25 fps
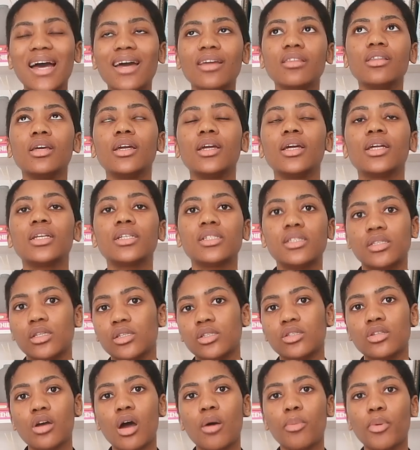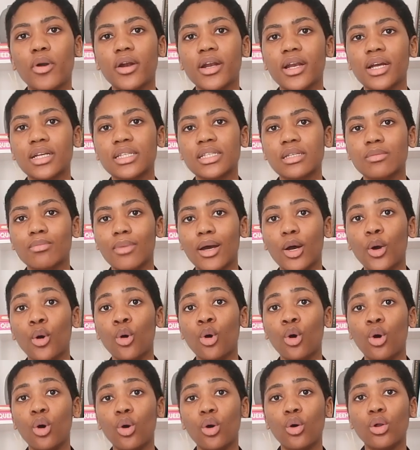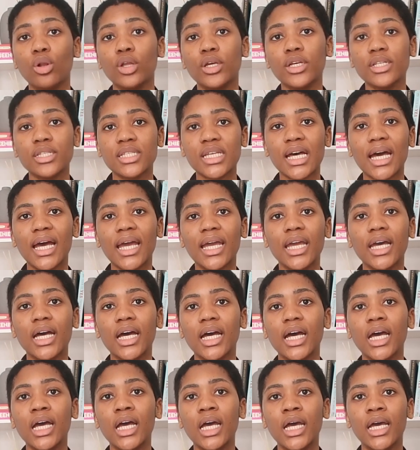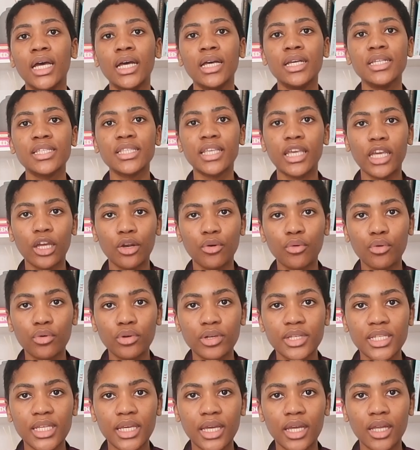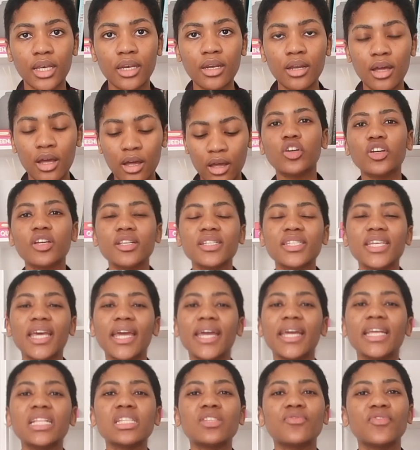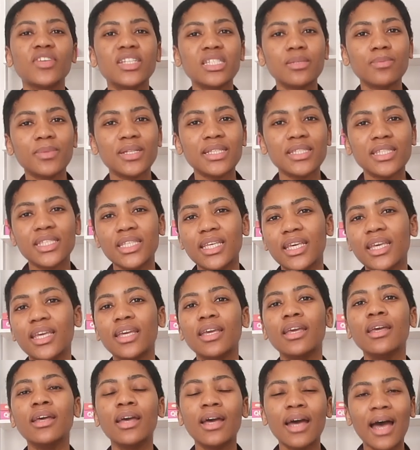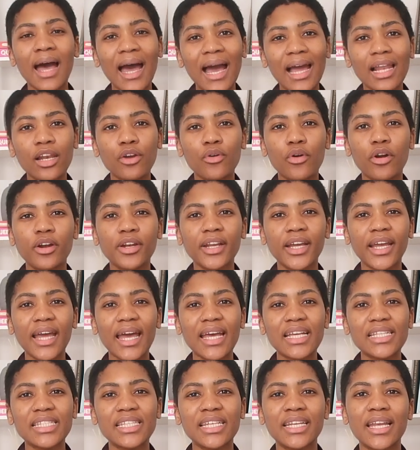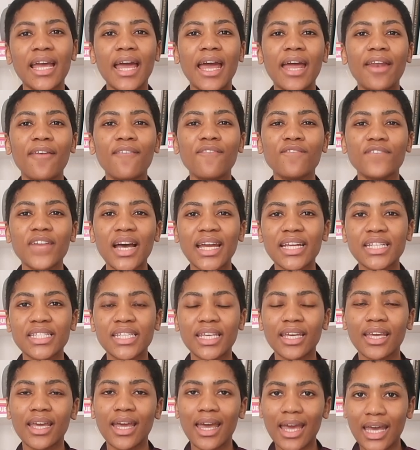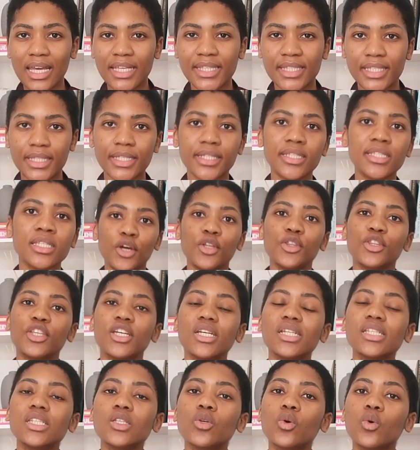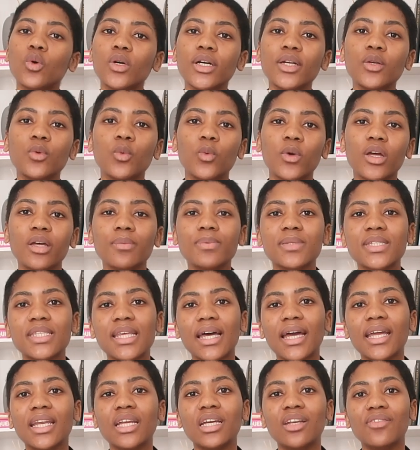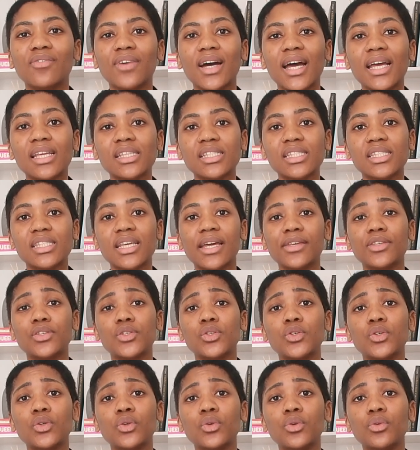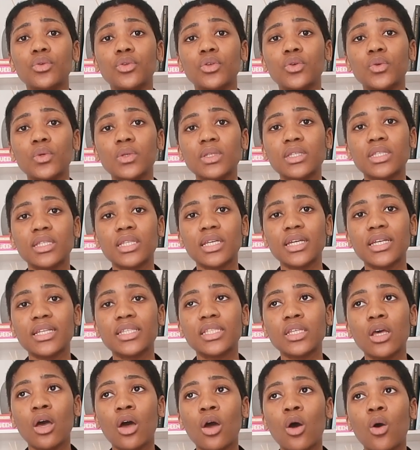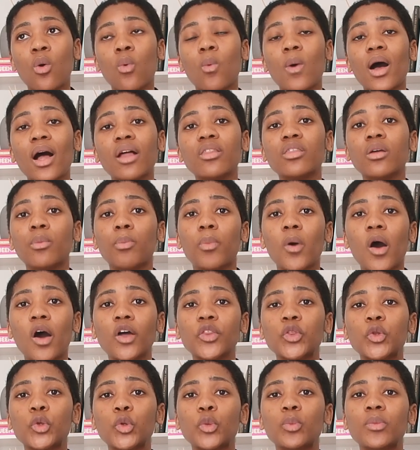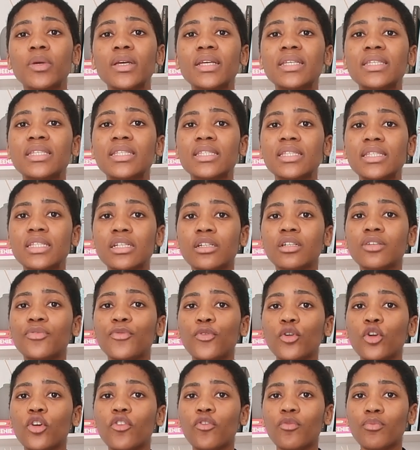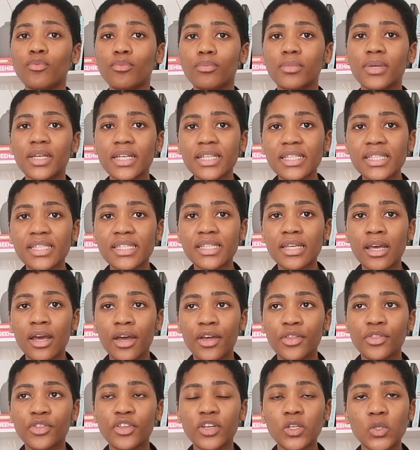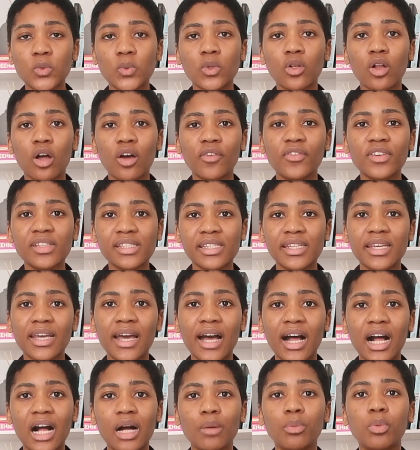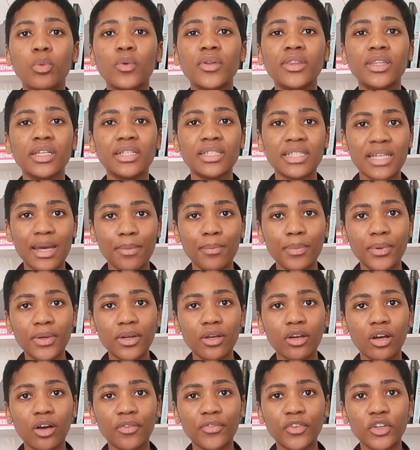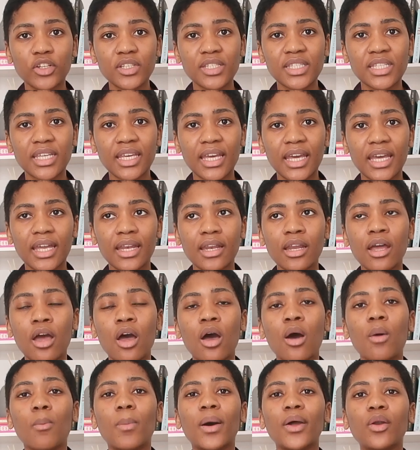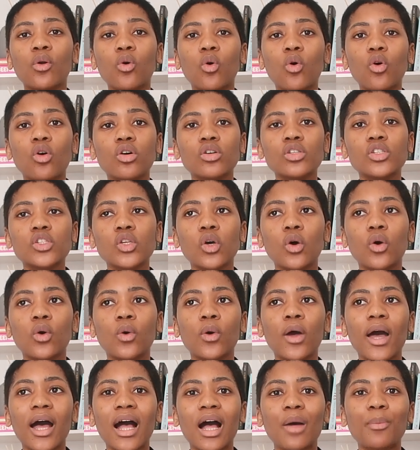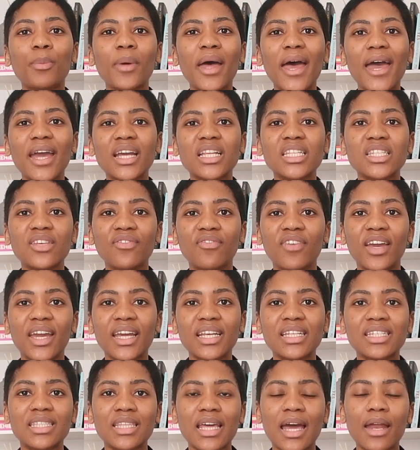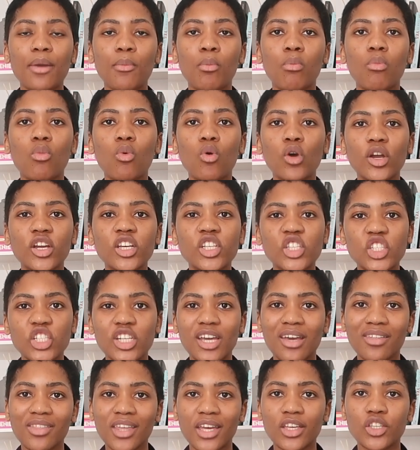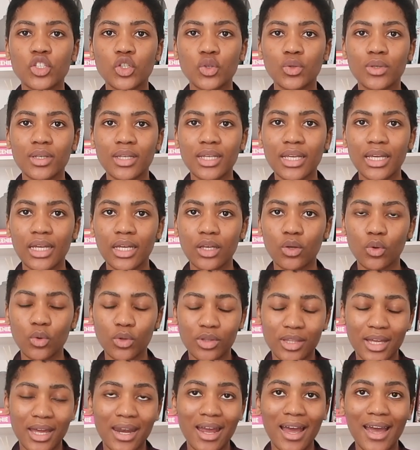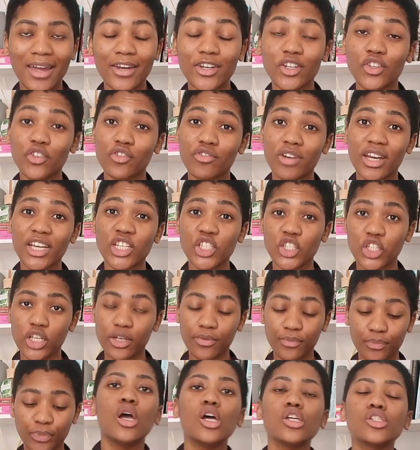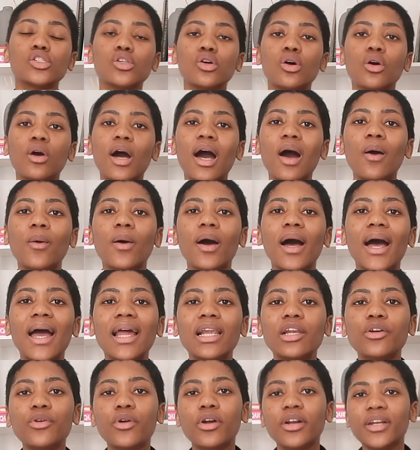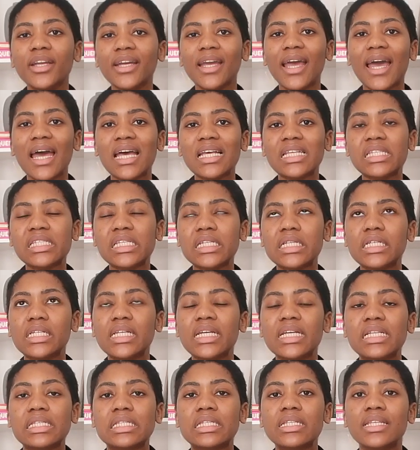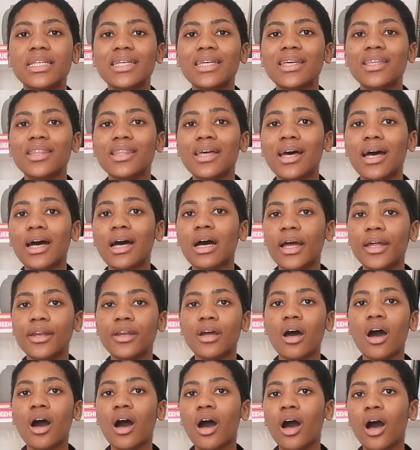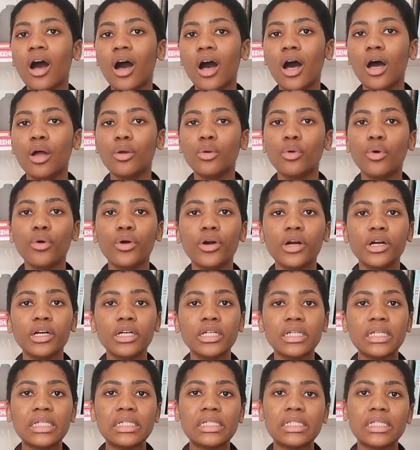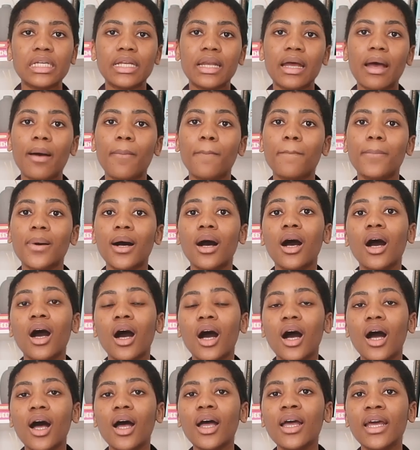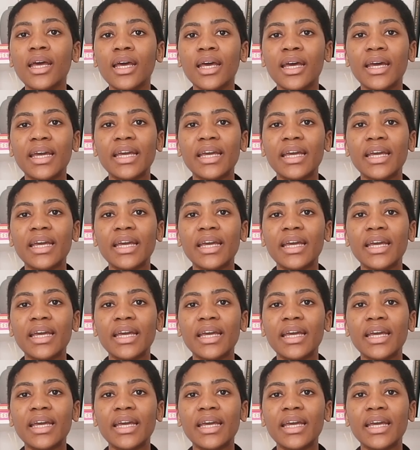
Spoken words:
I think it is the star product in my whole entire skin routine. It contains vitamin C, hyaluronic acid, and phytic acid. The Squan website advises that you use this while the bathroom is still full of mist. This will obviously help with the dampening of your skin, but also help activate that moisture that you need, or that hydration. So our hyaluronic acid is neither an AHA nor is it a BAHA.